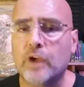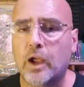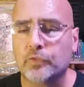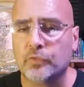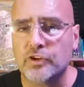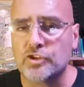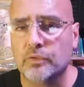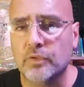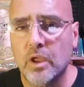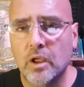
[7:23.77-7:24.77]

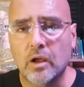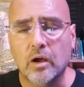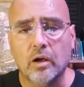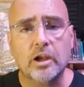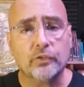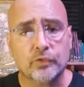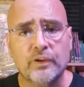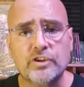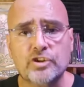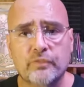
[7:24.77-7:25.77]
conservation
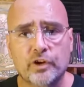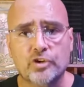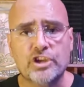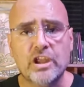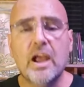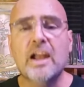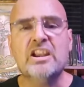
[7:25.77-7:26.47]
of energy.